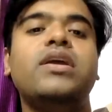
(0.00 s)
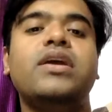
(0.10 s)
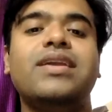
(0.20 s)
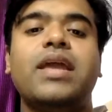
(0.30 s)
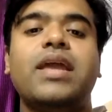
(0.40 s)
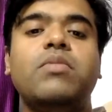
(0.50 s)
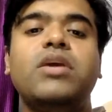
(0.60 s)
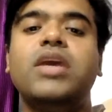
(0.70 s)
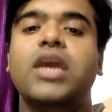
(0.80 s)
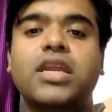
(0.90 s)
It can
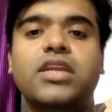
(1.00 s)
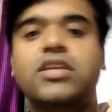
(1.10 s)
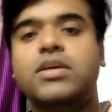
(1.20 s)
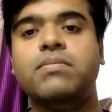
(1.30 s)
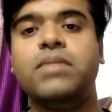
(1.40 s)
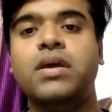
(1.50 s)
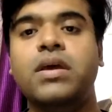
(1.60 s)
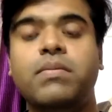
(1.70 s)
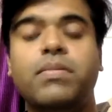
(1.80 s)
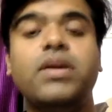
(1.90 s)
be any team,
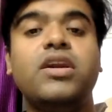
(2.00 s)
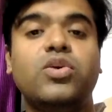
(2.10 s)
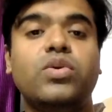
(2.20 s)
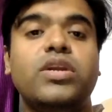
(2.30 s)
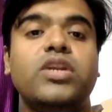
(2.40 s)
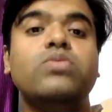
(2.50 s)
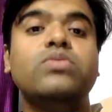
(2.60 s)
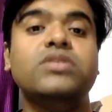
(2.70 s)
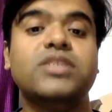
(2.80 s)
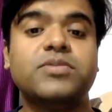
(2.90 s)
but you need to
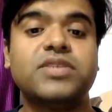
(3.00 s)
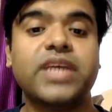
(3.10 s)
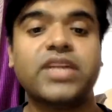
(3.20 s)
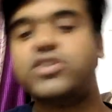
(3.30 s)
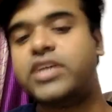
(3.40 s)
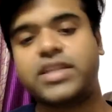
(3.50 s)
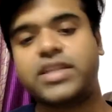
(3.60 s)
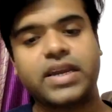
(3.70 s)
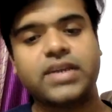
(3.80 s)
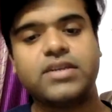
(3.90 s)
substantiate that.